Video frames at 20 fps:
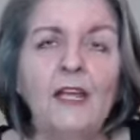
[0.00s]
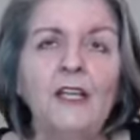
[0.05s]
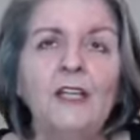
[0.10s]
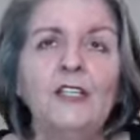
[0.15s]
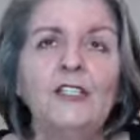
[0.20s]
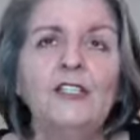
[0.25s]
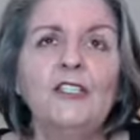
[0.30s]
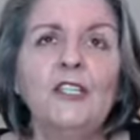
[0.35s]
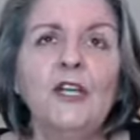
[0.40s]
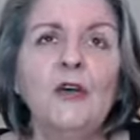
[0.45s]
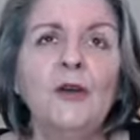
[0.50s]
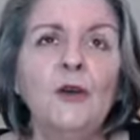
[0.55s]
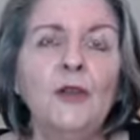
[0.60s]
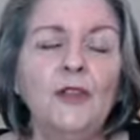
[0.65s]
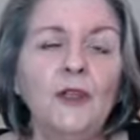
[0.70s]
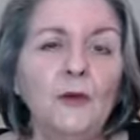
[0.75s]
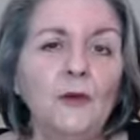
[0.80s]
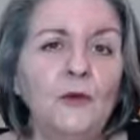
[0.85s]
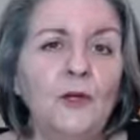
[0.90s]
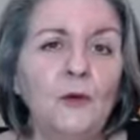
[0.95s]
So
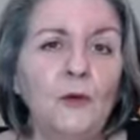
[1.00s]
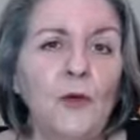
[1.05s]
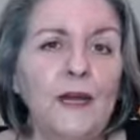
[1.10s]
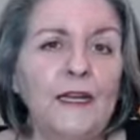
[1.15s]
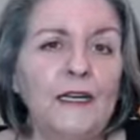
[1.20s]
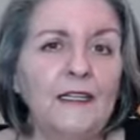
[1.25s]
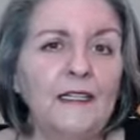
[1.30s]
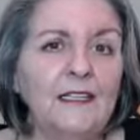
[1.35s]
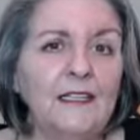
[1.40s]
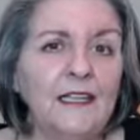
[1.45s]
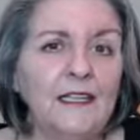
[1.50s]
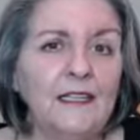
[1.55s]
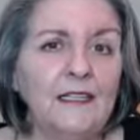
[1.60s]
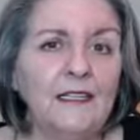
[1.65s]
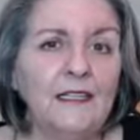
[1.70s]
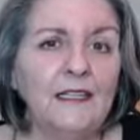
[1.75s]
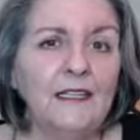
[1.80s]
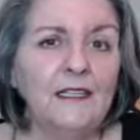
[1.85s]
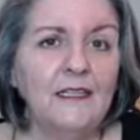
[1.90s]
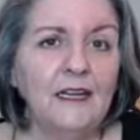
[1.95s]
the only way to get
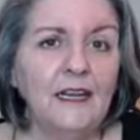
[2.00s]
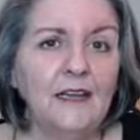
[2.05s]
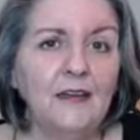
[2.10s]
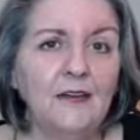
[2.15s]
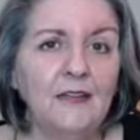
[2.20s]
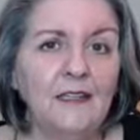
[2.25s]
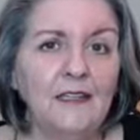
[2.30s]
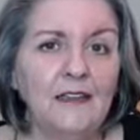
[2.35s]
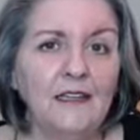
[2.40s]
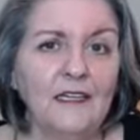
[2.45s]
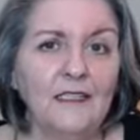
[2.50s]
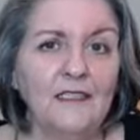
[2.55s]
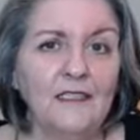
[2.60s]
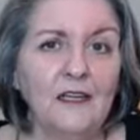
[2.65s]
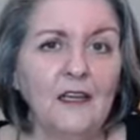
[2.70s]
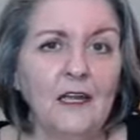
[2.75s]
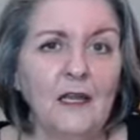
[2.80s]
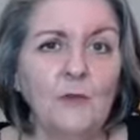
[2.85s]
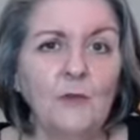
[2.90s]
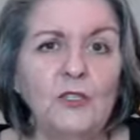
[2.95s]
an account at that
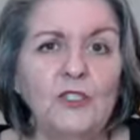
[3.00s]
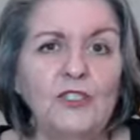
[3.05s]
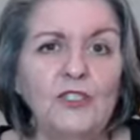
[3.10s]
time was